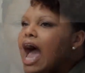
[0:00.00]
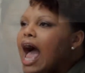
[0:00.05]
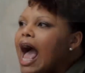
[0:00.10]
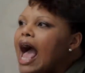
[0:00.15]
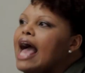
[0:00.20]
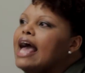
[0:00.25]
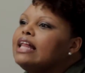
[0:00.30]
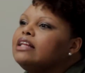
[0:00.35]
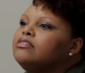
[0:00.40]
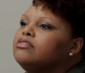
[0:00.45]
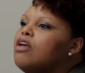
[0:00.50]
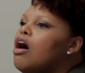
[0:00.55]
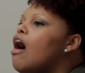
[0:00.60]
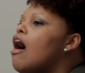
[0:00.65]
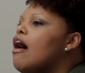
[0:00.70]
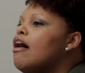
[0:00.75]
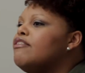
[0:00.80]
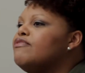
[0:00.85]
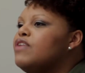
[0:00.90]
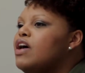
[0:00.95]
I
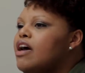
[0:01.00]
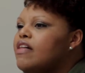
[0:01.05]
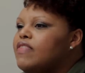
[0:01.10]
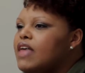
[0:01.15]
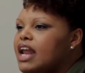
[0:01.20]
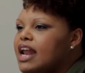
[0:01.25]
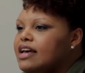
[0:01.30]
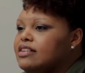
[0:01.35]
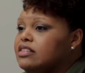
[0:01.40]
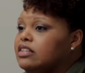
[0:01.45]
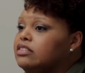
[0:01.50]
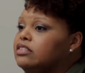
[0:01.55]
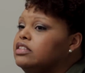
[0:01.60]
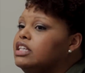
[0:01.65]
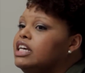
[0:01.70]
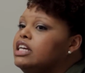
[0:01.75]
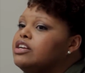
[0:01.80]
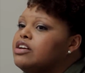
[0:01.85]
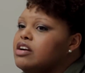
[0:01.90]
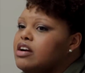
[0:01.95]
love that as a
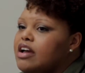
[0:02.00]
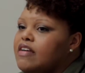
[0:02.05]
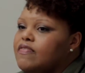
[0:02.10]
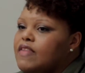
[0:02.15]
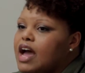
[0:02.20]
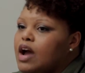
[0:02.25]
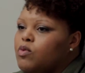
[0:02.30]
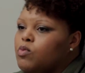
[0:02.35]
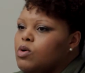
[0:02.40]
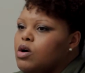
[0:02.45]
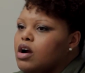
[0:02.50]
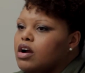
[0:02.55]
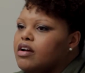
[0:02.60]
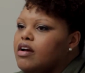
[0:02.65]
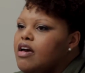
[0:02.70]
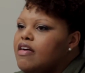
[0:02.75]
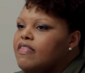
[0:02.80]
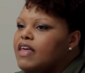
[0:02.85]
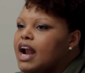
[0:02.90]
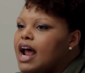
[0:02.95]
leader in that work,
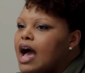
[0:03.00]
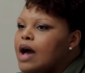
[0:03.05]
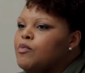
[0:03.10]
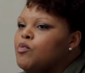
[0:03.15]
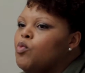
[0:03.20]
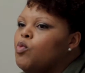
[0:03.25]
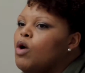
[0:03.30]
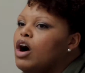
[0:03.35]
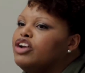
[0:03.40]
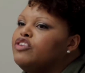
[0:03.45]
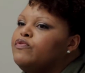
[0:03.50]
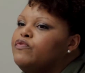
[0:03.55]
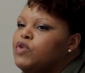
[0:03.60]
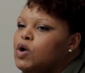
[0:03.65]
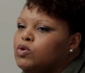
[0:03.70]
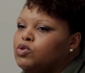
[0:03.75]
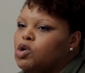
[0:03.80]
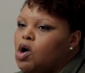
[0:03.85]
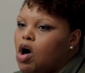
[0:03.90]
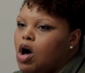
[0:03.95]
that I'm one
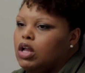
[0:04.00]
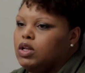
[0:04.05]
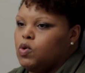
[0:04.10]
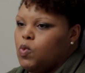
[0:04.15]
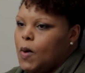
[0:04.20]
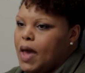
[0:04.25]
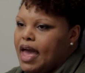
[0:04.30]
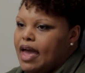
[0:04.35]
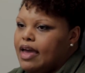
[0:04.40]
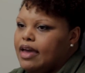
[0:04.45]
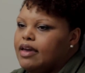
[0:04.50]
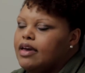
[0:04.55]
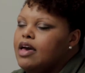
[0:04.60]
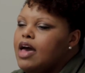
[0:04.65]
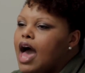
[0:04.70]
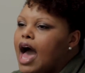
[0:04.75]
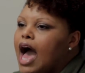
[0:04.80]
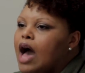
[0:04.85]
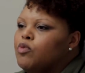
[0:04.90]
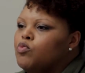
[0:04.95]
phone call away.
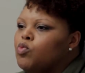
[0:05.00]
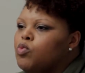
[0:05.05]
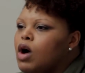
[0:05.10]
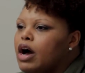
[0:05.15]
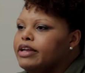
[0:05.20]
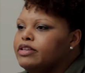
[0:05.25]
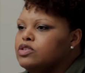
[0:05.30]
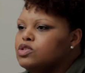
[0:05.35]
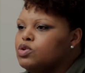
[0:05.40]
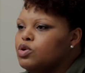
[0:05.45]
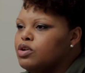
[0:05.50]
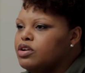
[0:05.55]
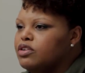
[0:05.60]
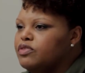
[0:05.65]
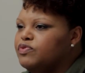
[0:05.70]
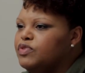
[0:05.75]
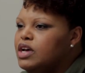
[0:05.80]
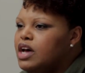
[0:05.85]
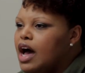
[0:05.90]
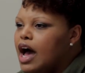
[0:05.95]
I'm one sort
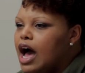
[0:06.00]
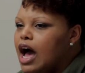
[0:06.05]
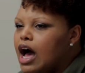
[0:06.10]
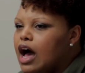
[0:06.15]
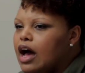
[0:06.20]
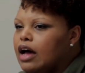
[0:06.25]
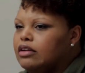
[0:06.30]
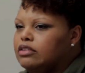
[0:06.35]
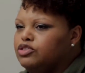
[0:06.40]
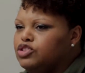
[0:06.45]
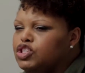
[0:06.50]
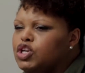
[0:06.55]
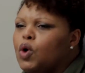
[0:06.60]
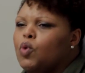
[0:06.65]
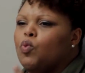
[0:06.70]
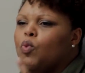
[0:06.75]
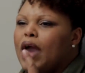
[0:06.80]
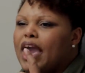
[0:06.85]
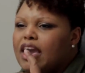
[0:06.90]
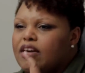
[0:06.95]
of,
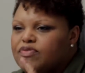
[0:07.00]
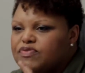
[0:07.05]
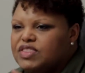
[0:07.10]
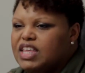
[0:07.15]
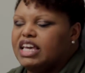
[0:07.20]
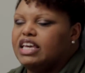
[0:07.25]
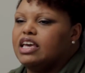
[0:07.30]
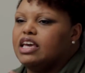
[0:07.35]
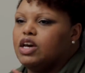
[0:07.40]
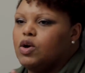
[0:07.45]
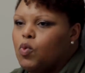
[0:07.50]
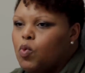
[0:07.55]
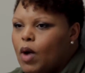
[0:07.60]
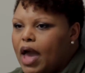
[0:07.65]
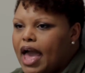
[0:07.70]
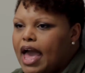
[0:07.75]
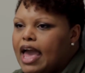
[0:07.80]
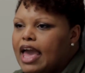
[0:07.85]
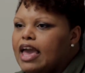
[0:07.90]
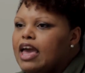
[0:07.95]
way of thinking
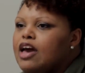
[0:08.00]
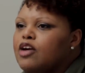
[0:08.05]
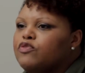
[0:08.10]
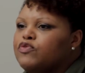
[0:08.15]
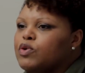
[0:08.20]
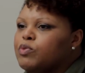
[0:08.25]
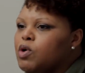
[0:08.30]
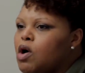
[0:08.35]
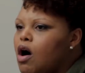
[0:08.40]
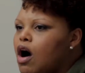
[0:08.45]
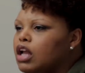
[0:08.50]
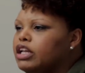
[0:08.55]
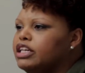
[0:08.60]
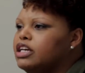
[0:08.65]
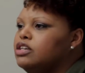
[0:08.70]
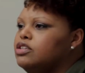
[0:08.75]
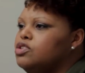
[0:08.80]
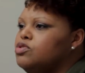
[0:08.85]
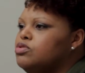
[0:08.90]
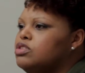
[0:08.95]
away from calling
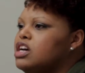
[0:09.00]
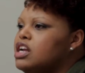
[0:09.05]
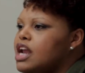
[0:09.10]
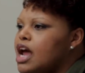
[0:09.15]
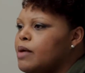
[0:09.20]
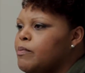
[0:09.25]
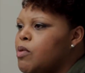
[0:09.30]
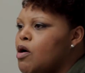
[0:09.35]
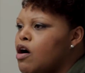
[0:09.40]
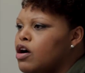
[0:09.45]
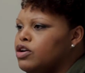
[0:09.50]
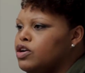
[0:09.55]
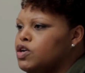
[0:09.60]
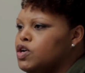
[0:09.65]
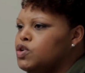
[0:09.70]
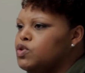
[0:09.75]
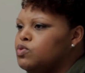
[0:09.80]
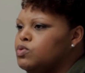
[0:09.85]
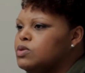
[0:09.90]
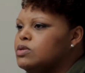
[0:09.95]
a Youth Connect partner
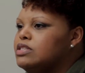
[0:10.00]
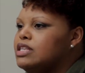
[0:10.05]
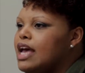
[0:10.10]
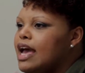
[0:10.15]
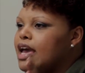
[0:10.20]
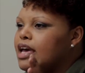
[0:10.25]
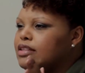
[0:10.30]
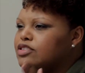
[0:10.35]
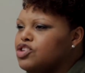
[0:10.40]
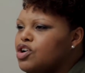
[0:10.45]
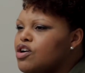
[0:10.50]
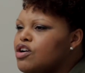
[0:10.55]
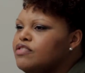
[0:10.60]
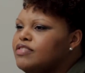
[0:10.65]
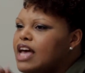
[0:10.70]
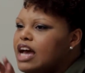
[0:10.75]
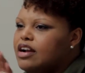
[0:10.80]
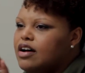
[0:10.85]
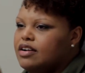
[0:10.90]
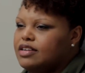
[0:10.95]
who will say, turn
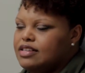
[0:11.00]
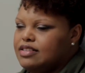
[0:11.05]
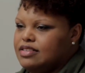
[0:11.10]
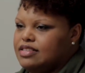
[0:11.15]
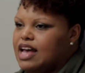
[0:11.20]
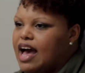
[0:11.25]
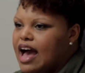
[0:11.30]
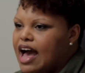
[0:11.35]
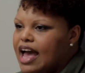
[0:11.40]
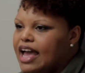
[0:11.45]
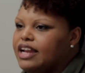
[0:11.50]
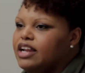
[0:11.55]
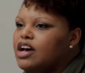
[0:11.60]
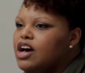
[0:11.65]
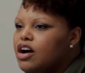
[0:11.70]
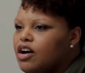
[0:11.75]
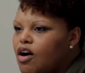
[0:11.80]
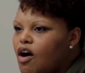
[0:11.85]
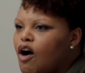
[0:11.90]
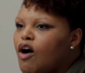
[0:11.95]
that on its side,
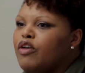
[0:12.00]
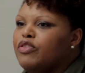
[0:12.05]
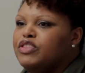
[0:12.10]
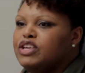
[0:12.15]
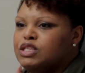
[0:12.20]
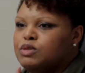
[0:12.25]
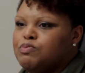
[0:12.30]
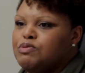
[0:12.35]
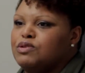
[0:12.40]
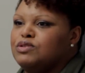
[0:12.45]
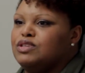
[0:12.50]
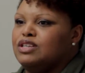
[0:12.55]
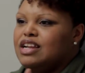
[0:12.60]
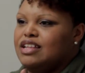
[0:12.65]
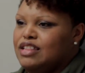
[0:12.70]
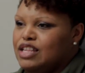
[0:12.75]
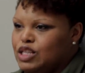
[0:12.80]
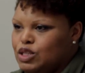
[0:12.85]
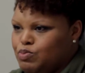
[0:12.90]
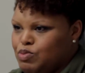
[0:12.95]
call this person,
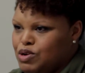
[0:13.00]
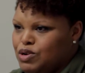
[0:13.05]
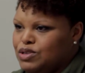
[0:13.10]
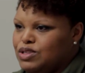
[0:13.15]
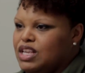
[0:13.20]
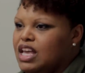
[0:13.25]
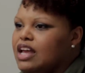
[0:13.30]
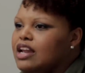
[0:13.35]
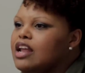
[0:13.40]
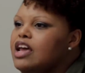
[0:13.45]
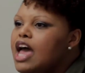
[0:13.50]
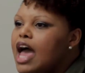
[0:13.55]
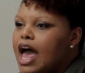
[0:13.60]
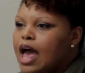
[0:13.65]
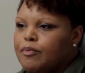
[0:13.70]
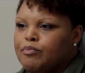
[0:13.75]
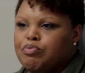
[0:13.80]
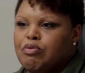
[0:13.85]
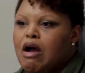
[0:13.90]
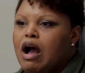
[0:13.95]

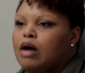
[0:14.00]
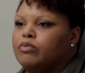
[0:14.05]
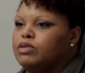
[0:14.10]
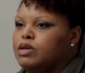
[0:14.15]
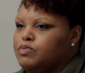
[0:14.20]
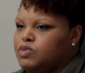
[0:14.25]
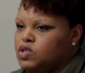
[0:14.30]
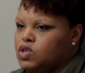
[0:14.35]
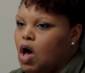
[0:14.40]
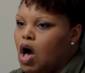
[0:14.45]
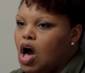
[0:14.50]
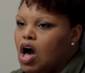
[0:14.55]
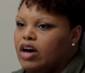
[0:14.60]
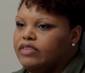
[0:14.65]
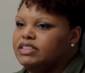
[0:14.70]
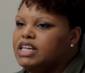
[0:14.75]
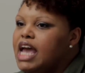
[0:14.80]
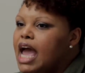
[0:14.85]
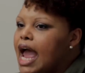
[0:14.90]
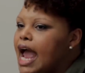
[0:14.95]
and problem
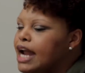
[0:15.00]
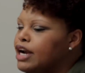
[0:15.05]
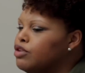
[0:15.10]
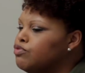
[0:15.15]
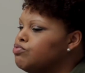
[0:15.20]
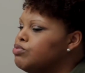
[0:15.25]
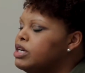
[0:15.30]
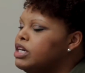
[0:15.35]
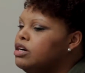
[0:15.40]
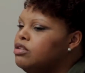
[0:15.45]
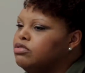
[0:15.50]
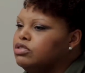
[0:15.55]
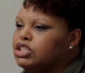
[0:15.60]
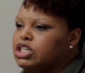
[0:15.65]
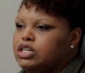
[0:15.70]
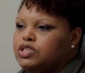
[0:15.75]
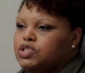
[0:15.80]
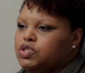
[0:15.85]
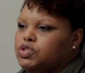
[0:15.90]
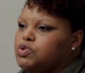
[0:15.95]
solved. And a real
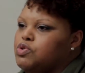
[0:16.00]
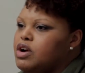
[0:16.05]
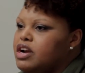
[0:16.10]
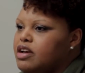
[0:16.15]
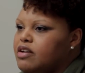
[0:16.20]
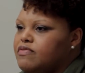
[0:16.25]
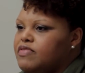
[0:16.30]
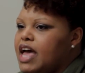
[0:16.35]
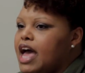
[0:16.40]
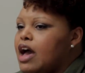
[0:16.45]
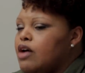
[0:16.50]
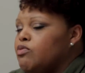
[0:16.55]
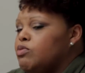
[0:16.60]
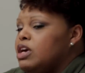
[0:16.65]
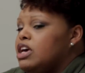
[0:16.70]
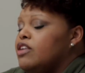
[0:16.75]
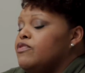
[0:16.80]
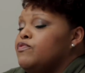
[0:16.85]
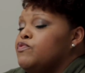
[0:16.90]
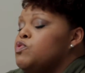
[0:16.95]
good story of that,
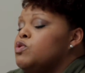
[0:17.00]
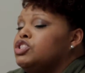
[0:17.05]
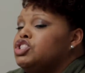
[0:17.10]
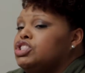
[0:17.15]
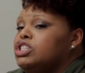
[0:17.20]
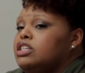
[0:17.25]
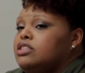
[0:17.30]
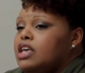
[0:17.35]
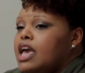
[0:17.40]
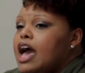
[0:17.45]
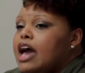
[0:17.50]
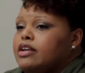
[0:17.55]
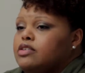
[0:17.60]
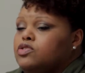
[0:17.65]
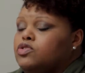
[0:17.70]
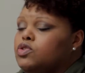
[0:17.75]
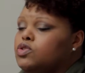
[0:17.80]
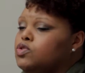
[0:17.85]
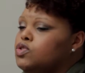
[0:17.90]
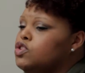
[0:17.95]
we unfortunately had a
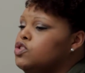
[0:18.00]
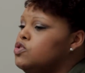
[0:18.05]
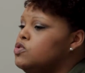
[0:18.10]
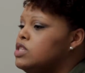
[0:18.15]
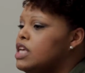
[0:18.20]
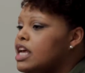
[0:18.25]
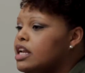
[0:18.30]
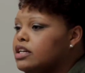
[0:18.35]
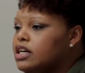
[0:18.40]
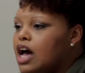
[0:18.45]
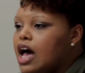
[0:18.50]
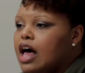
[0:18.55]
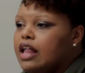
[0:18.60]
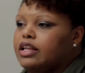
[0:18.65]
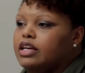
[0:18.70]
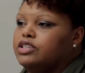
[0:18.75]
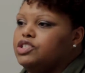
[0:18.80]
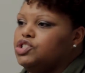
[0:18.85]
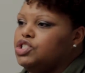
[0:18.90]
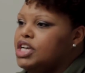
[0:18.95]
student who's in
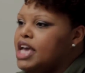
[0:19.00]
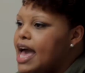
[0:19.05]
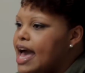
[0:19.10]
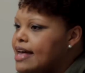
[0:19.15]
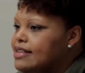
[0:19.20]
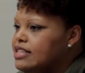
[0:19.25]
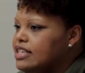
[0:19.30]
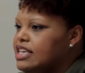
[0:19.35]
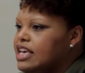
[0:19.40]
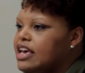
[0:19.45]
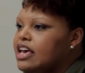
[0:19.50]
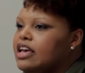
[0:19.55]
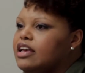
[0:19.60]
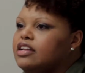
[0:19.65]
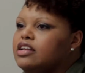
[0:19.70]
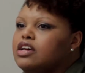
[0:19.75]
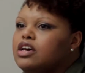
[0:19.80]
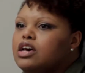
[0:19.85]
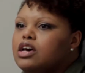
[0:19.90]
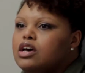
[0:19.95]
college. She has a
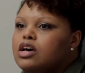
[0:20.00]
kid